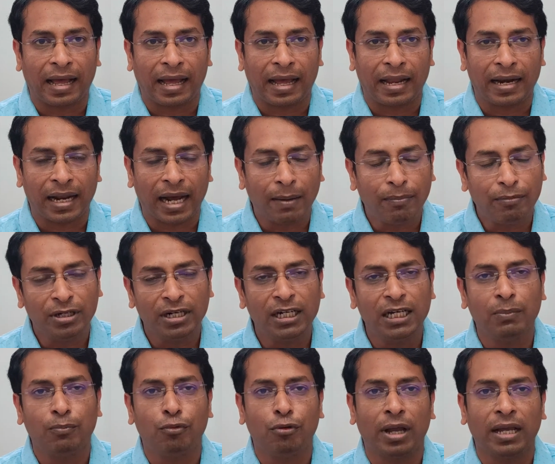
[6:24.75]
And after
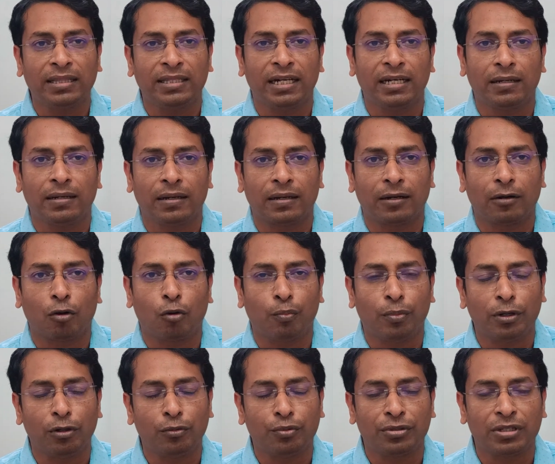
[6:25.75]
deploying that
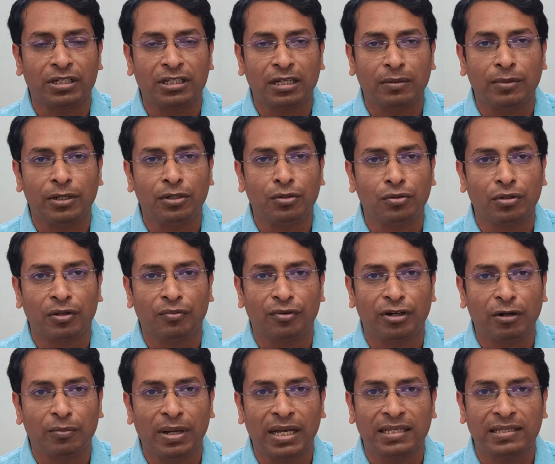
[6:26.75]
open loop system into the
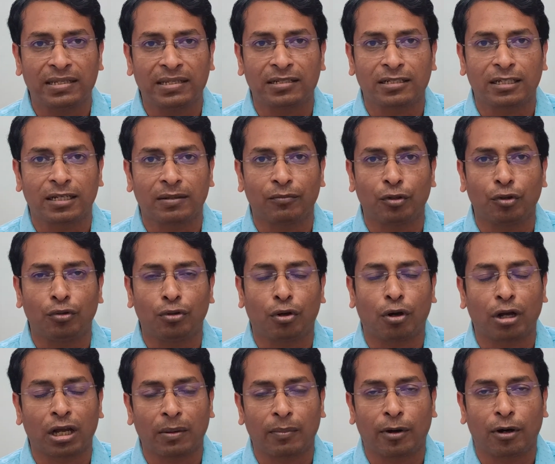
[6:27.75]
feedback system, you
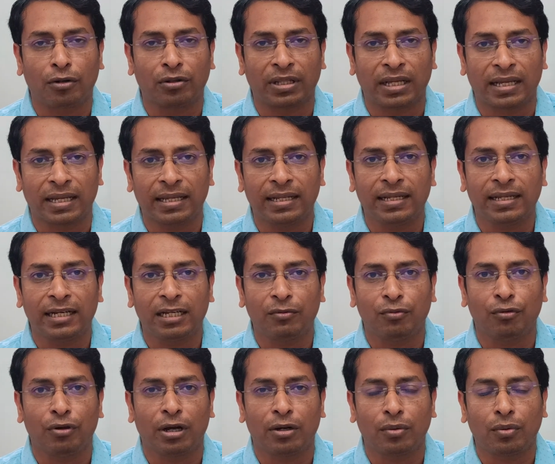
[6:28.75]
talk about the error. If
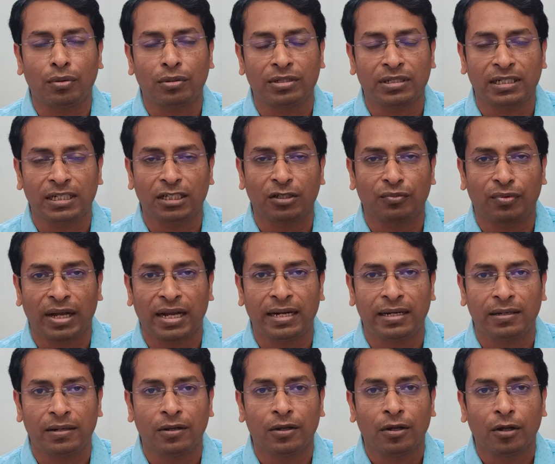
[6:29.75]
you are not
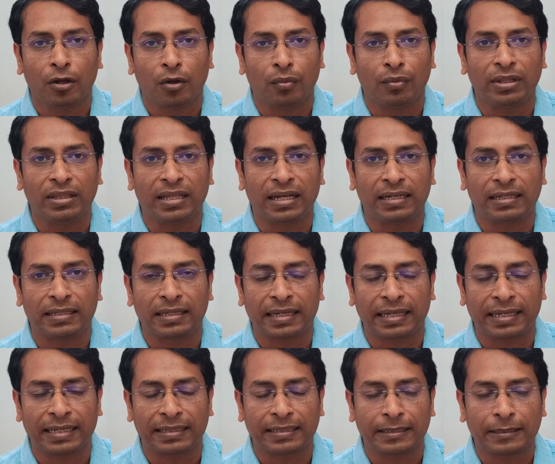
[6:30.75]
satisfied with that
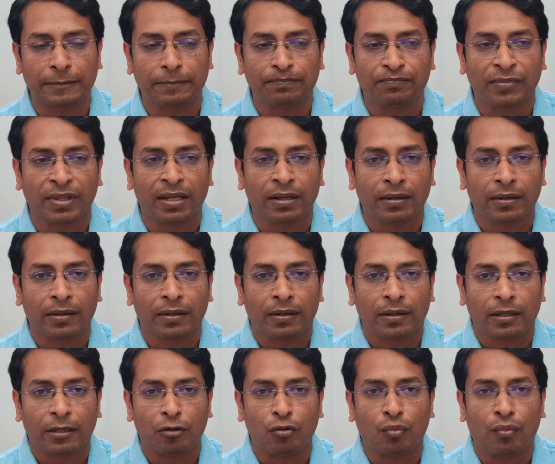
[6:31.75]
error,
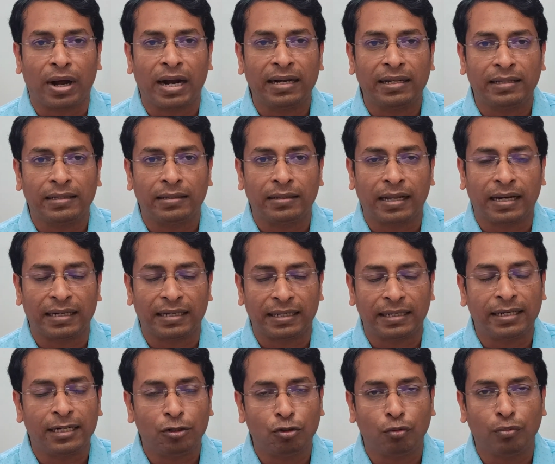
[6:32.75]
you want that
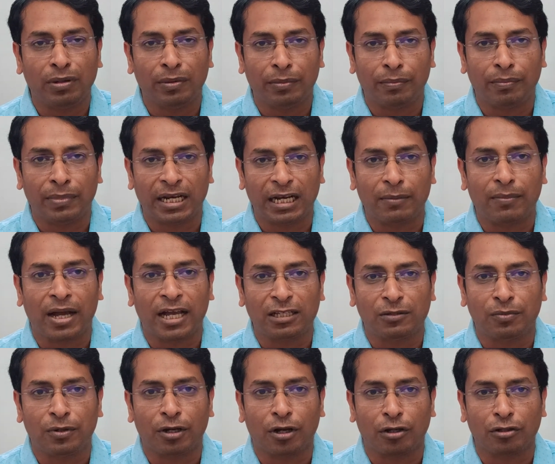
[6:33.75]
error to be
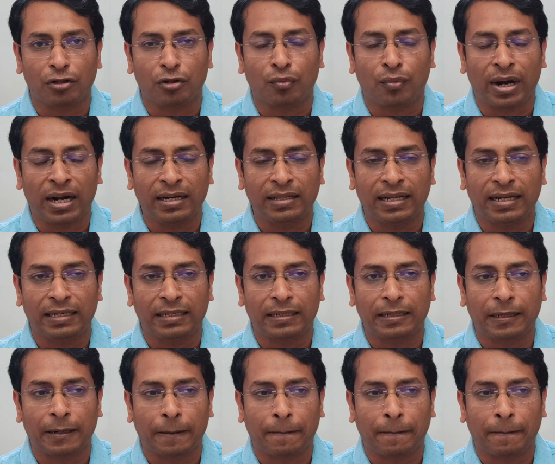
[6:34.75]
minimized, because you want that